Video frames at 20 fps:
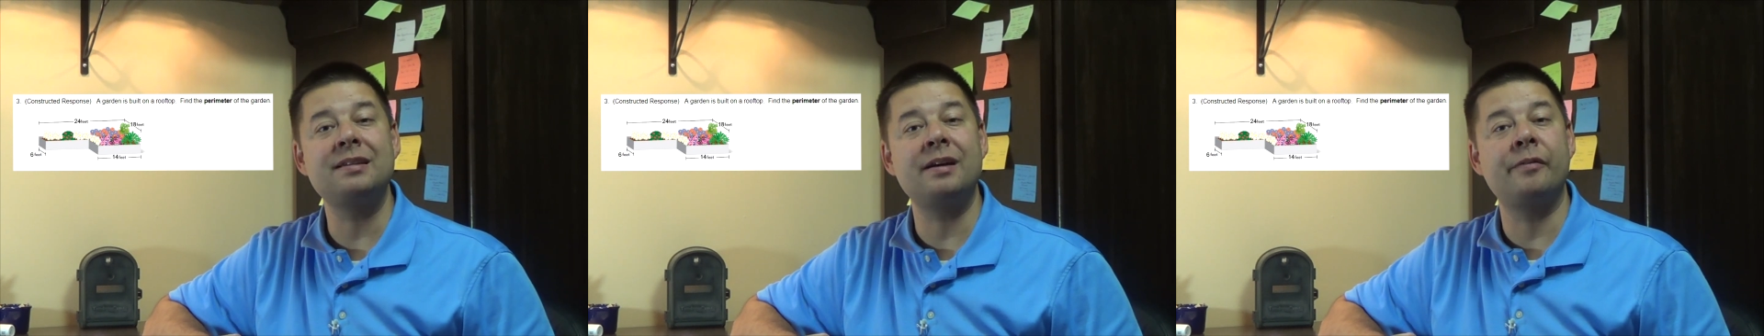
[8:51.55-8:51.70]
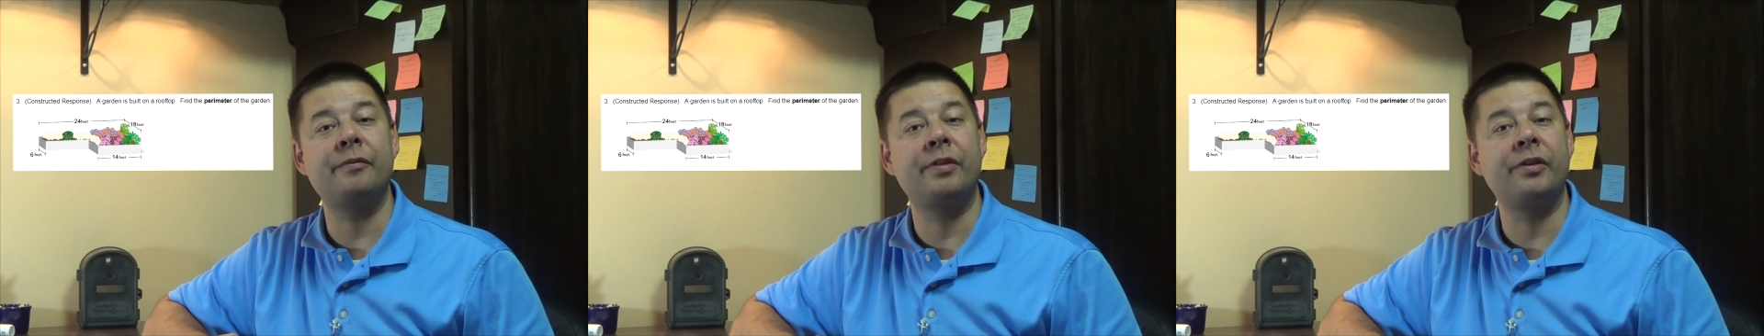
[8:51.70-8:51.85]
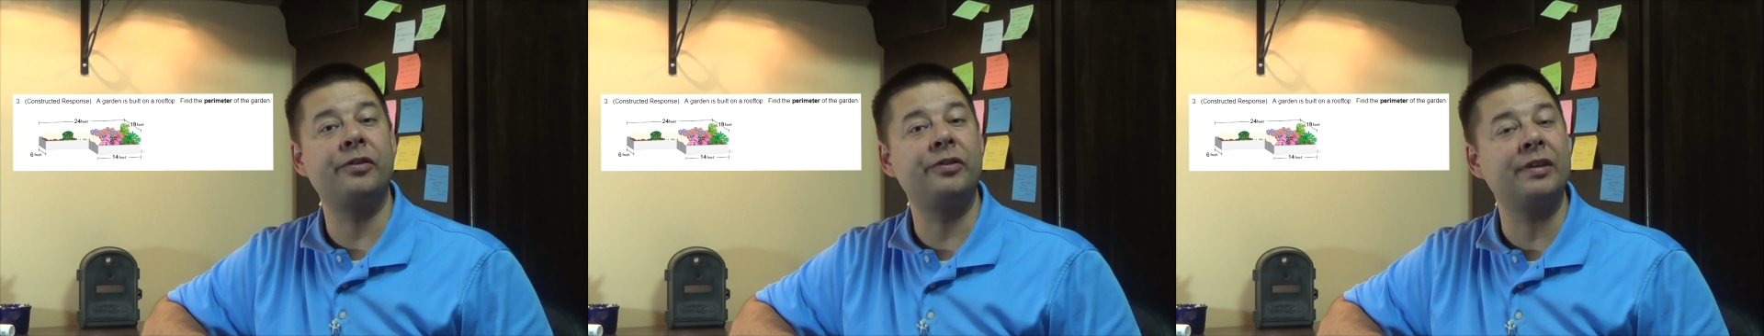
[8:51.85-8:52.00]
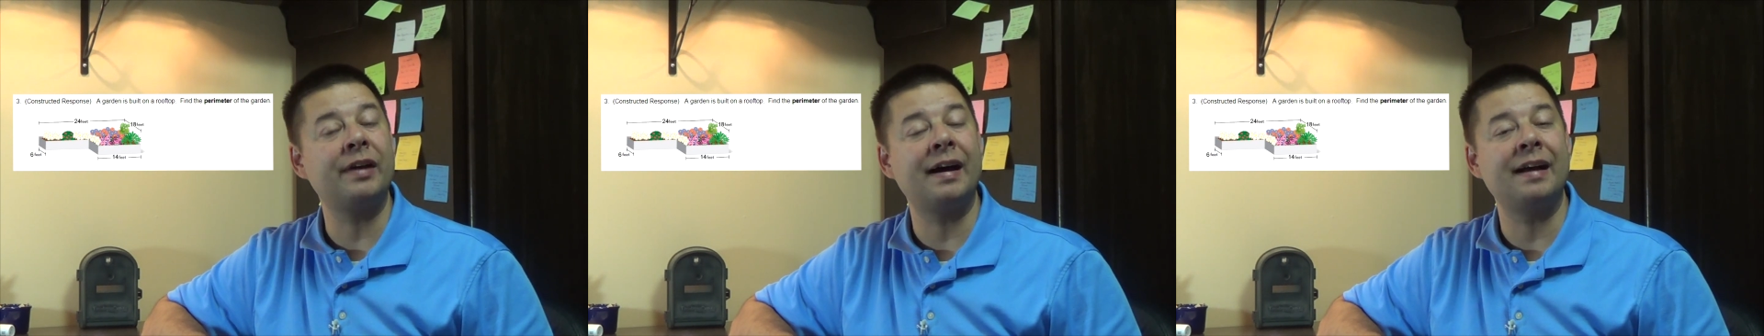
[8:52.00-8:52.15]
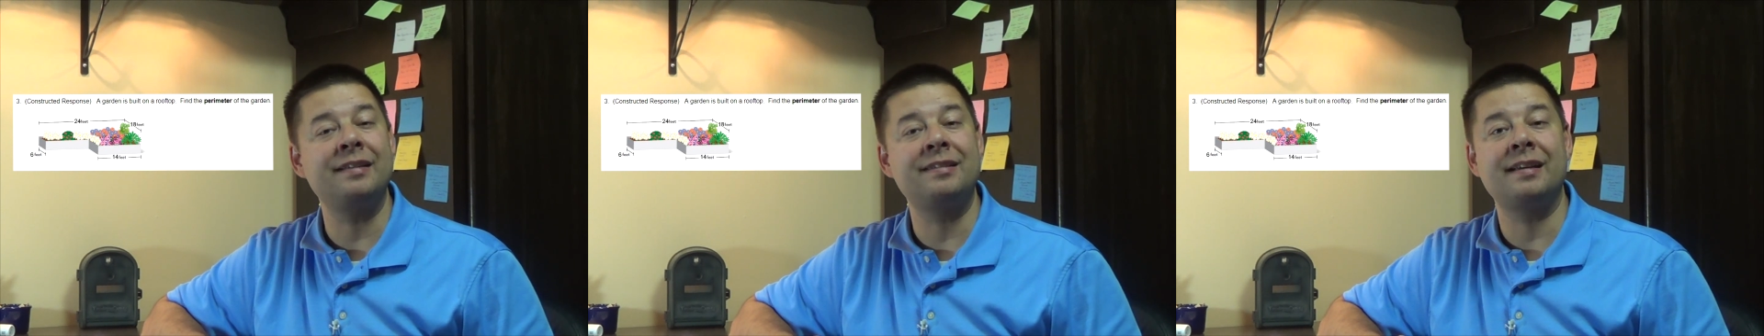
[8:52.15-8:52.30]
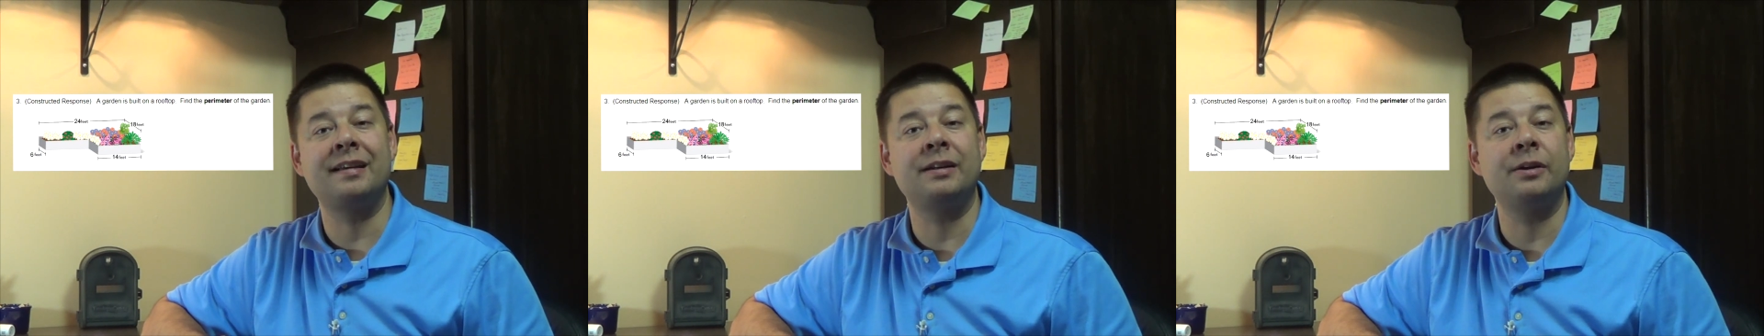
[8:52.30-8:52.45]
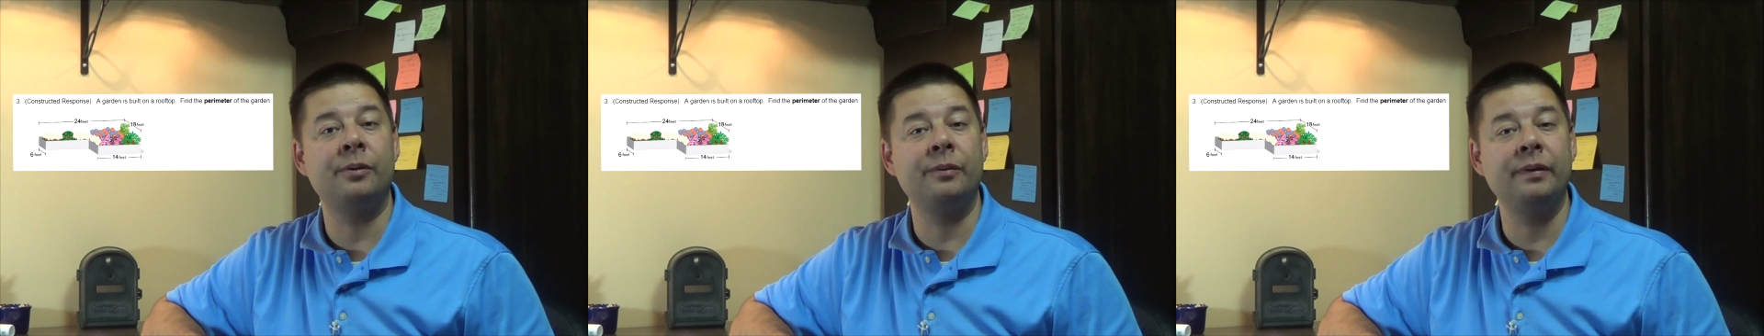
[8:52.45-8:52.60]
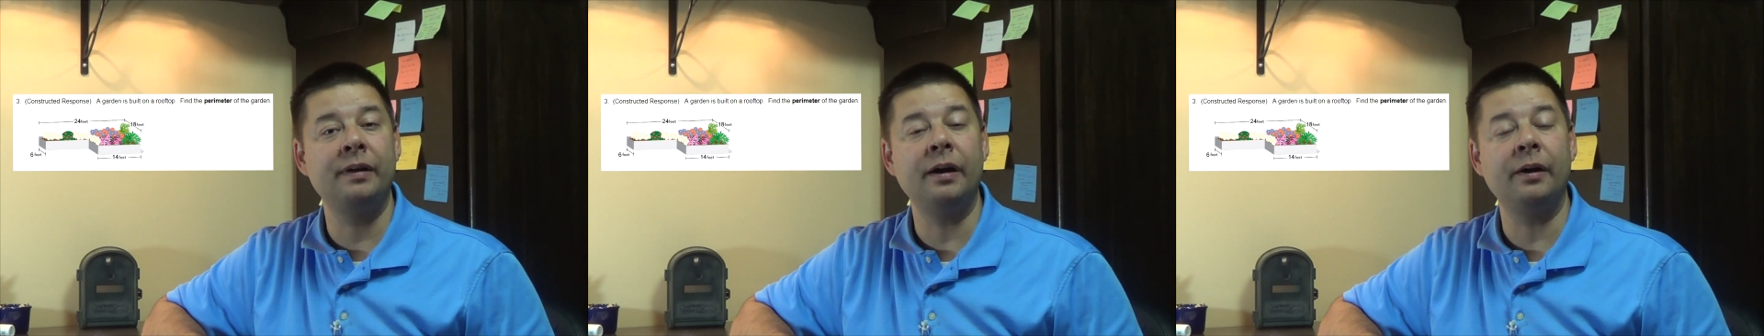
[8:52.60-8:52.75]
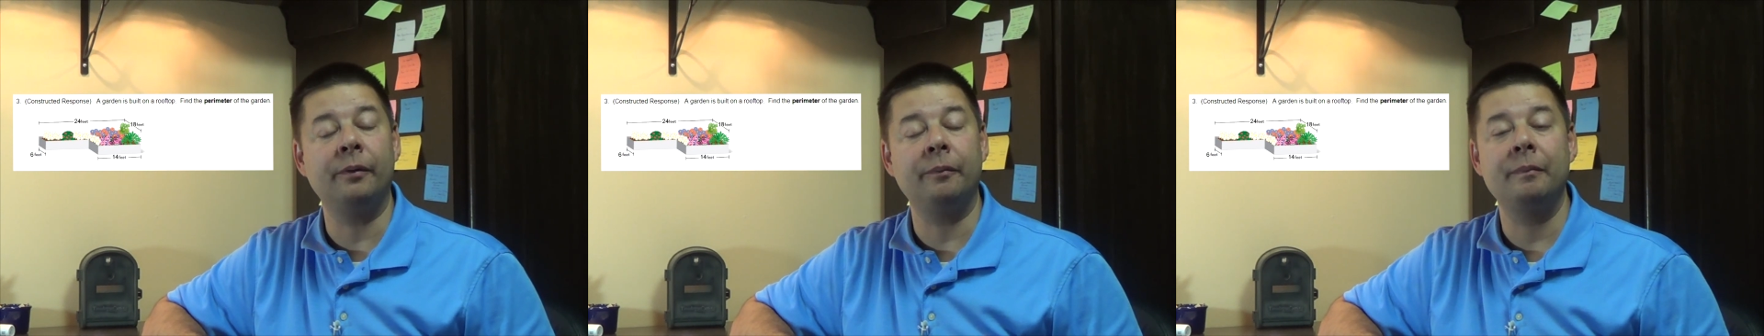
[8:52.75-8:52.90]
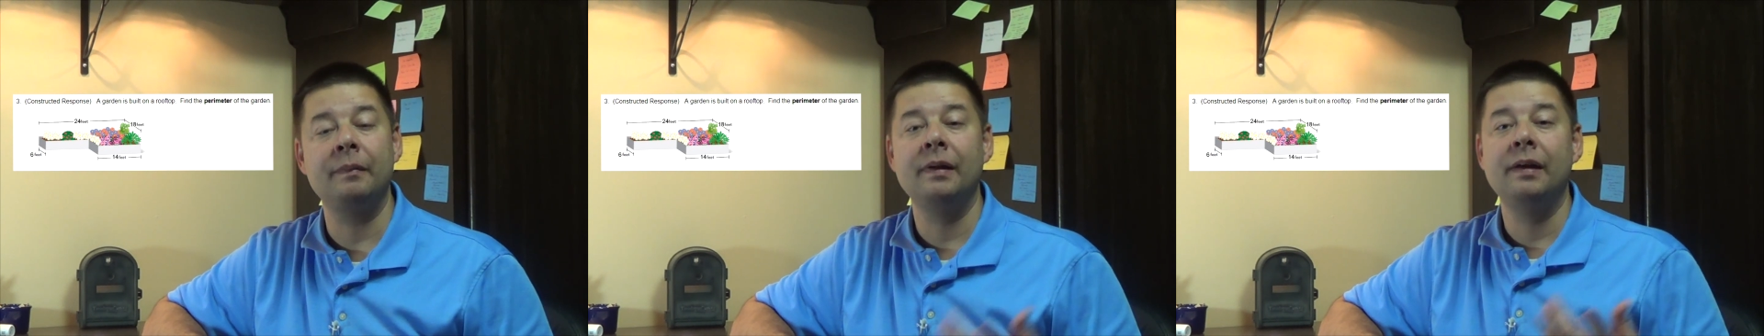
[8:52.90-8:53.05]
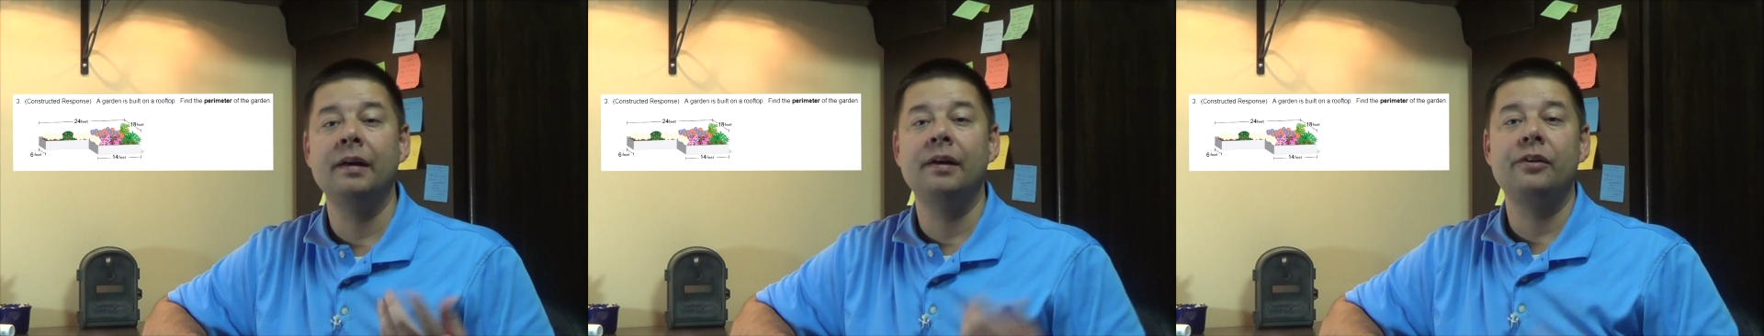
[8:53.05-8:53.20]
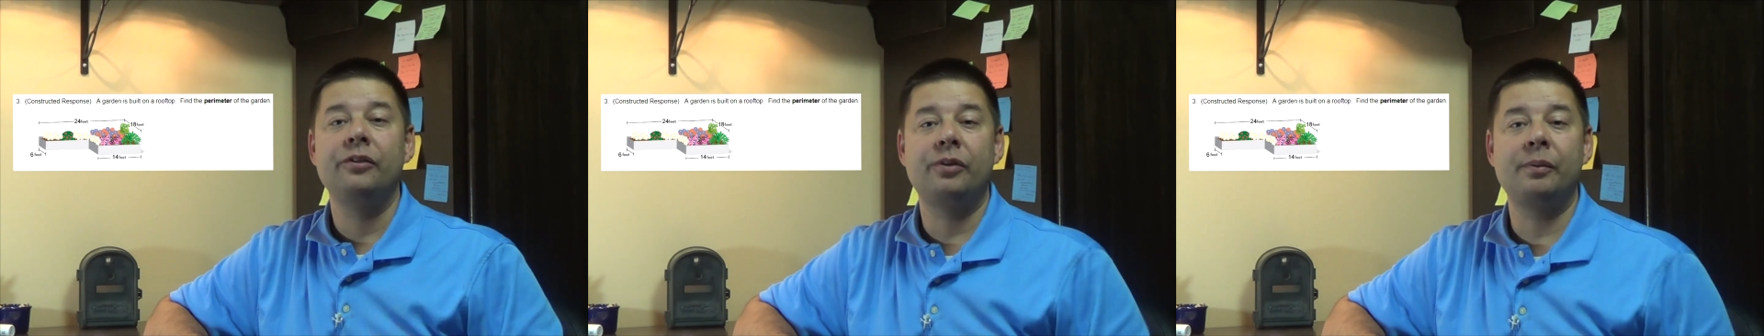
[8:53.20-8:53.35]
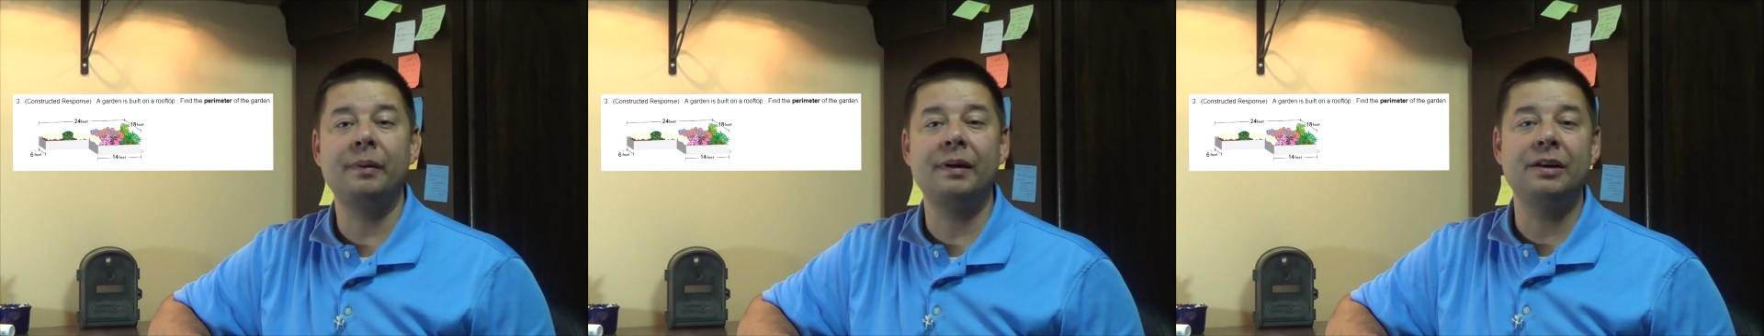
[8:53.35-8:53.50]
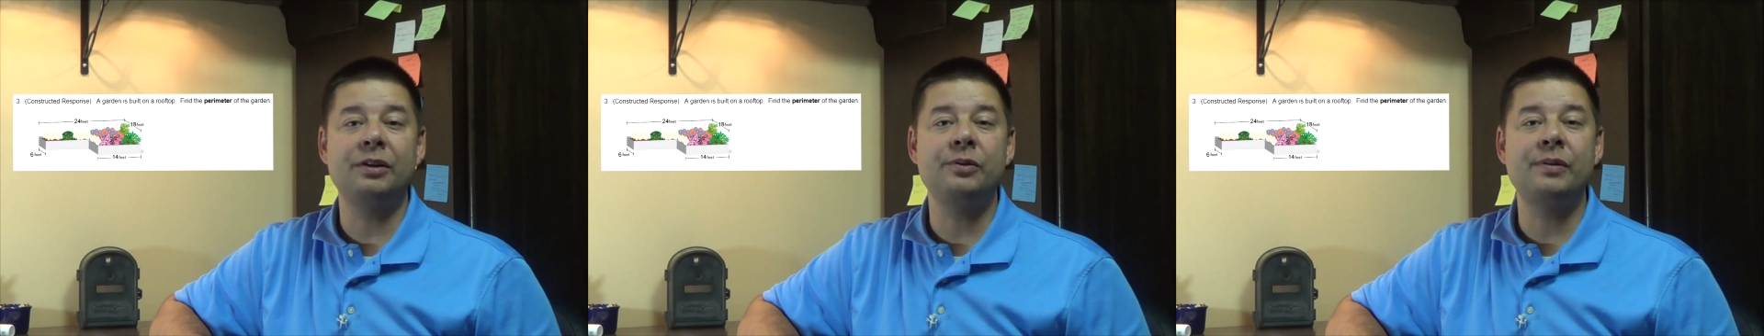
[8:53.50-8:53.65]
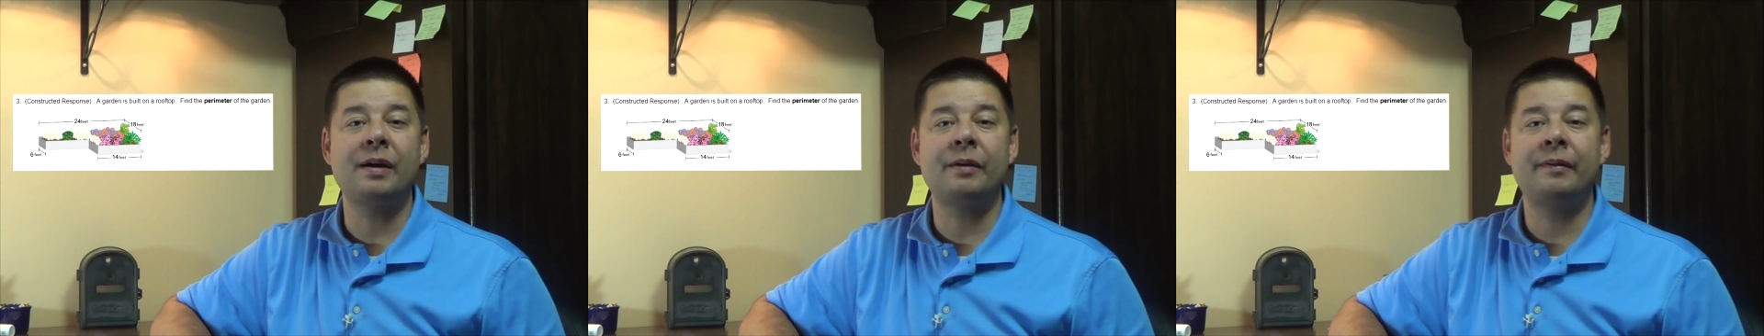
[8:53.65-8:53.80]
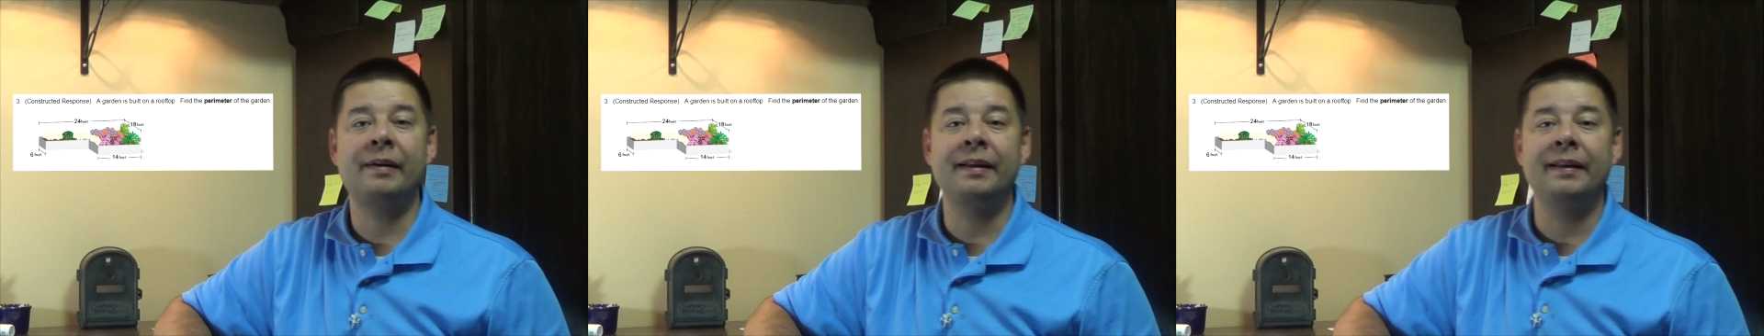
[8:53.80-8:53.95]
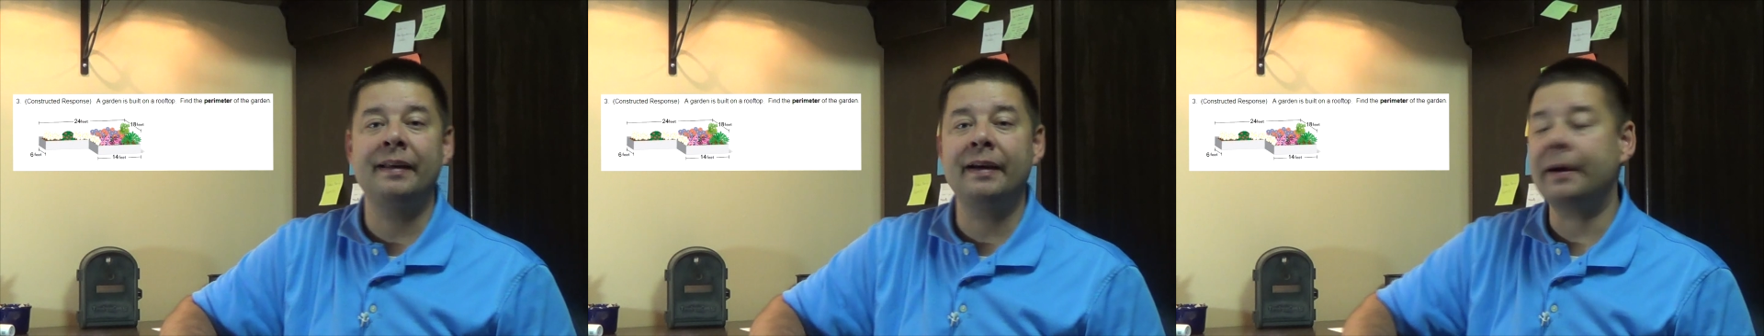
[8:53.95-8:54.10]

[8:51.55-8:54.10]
of the sides I don't know. So I'm gonna do that right